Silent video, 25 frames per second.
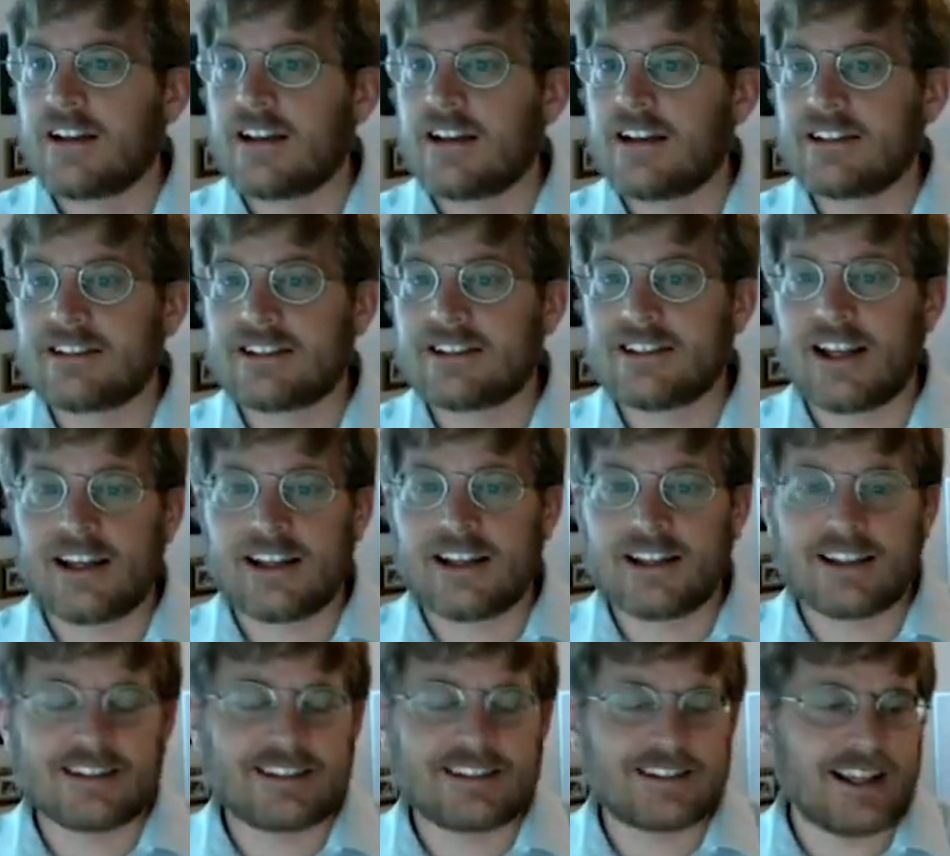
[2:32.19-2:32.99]
Let's,
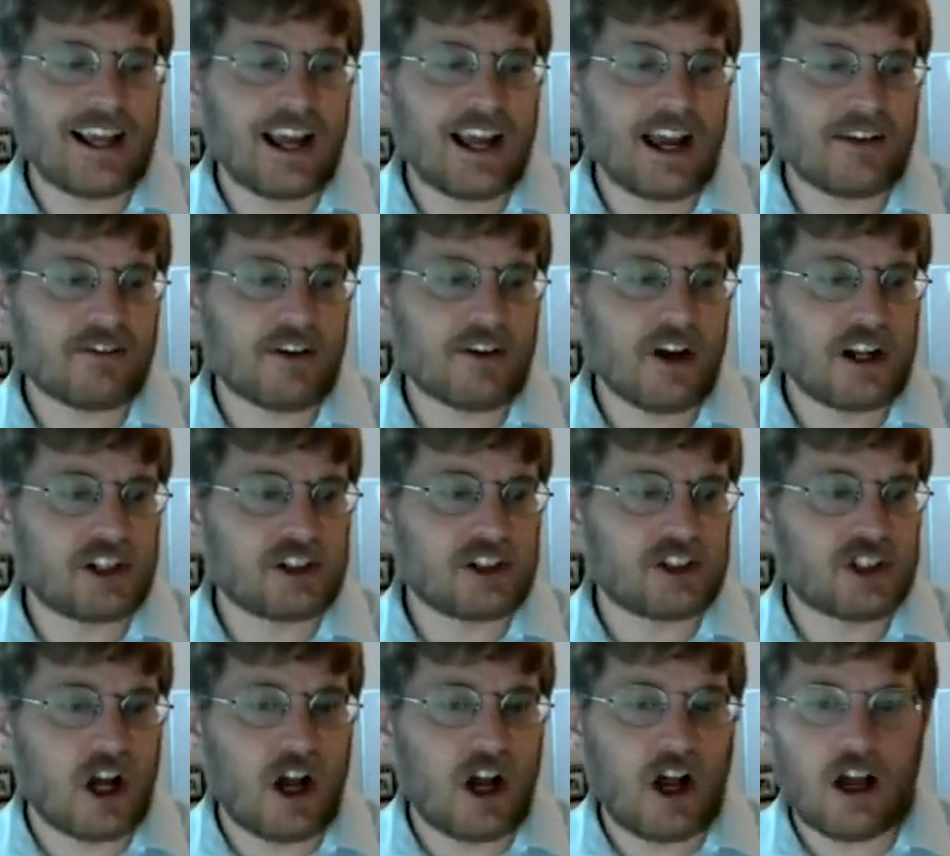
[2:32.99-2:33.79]
uh, let's say I've got
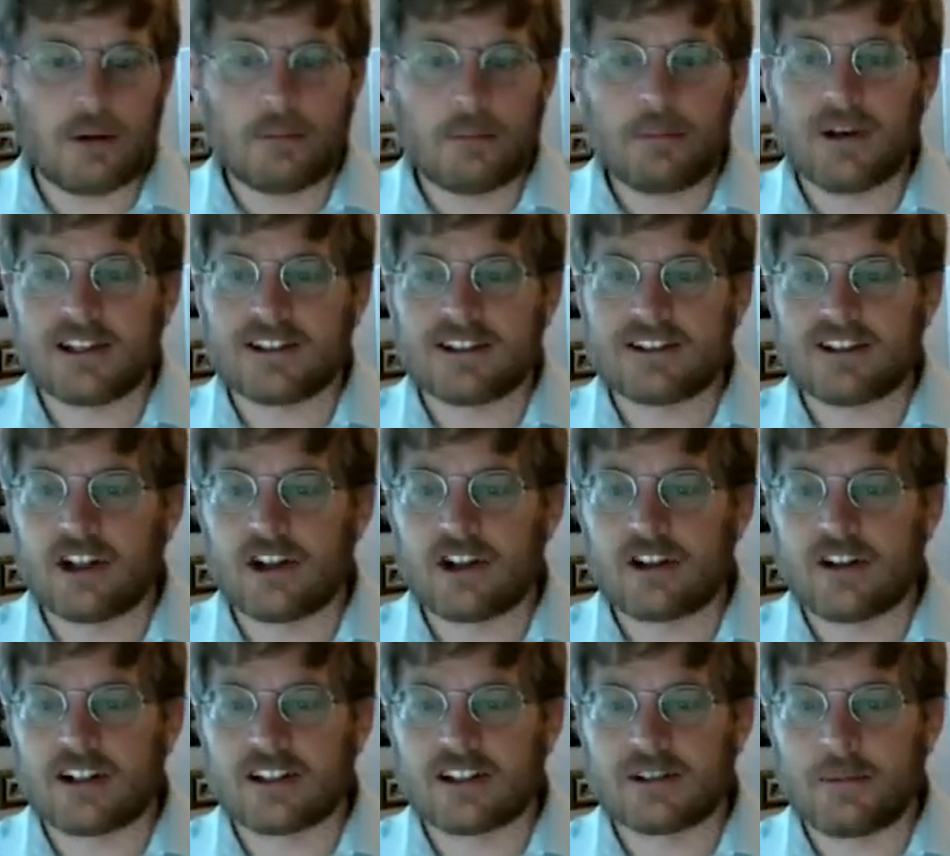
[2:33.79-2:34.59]
a job at
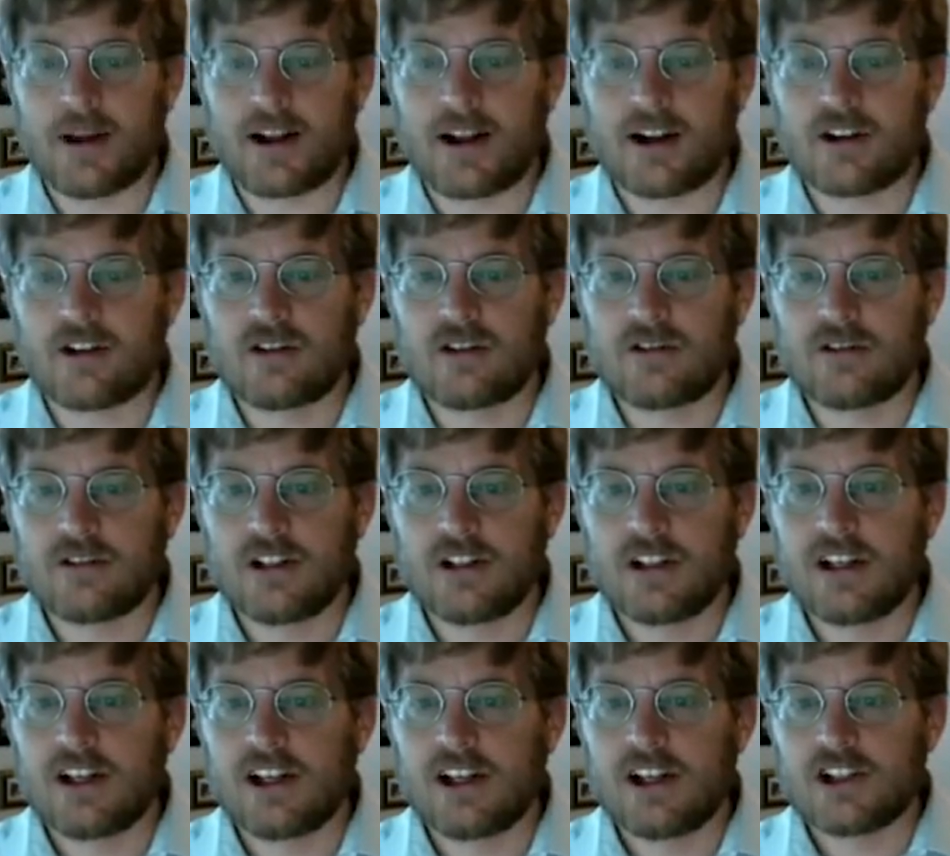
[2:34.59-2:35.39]
Suncrest
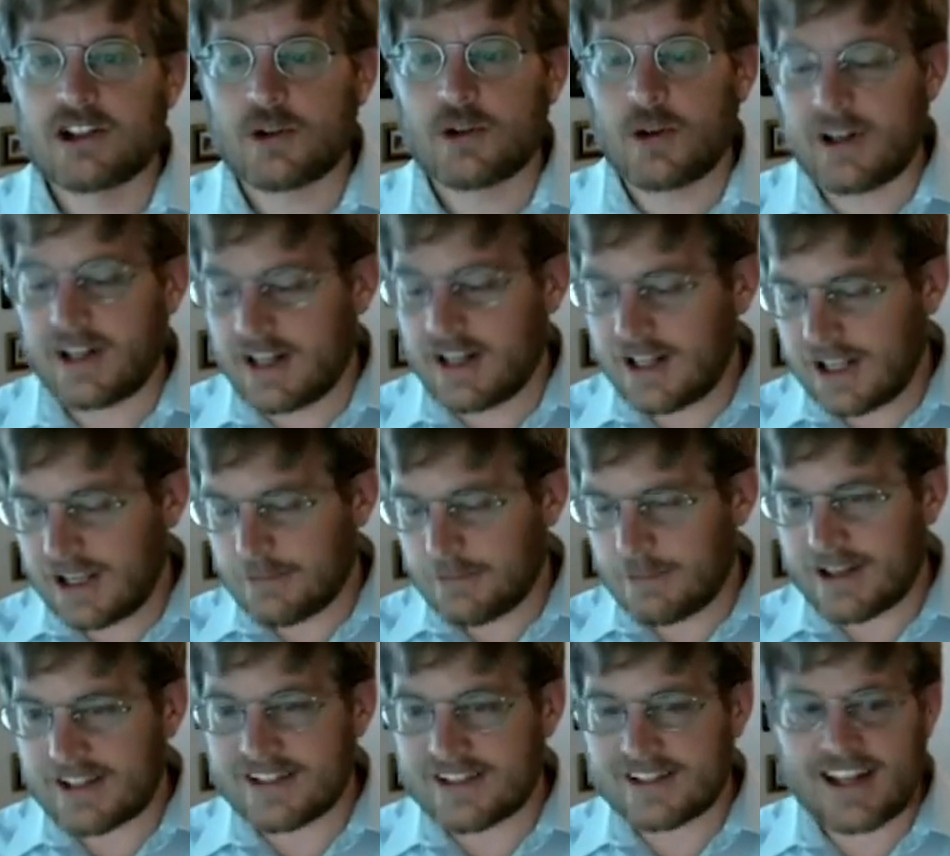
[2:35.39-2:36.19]
Medical, so I need to
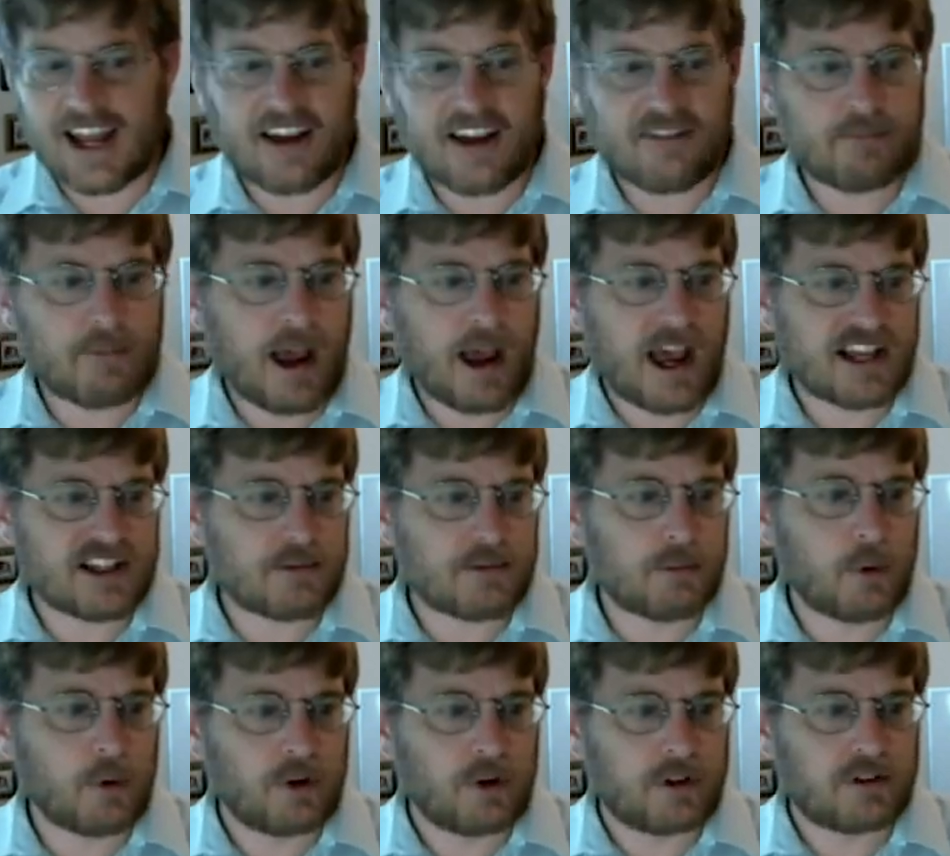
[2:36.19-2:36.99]
get my staff
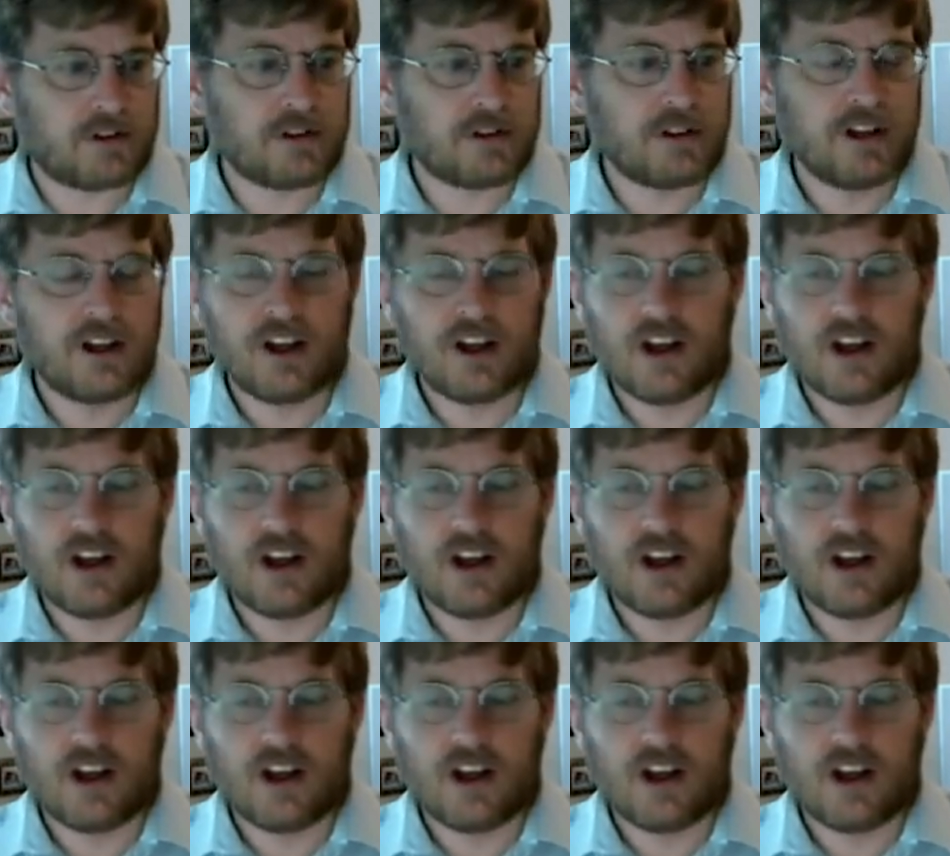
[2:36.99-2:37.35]
passport.